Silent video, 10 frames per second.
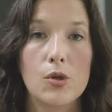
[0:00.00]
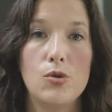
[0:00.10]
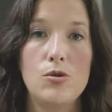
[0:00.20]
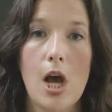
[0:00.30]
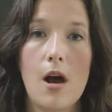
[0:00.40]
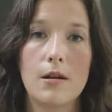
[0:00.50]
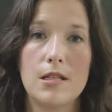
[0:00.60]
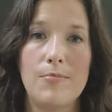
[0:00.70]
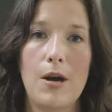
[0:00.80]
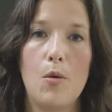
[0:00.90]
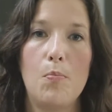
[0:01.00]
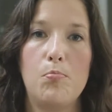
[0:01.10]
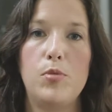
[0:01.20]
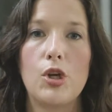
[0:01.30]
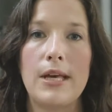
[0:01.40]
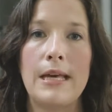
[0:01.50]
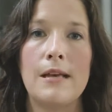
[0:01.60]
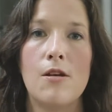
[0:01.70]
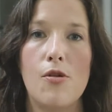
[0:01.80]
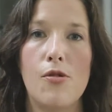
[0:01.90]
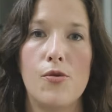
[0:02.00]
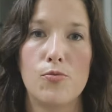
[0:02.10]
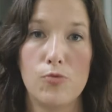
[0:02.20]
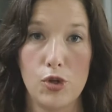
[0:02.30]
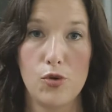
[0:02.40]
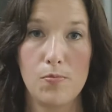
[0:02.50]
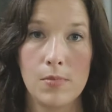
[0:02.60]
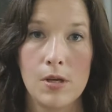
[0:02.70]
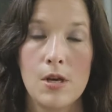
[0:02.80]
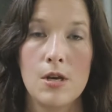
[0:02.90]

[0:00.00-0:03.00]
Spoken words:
who talks about booking the room.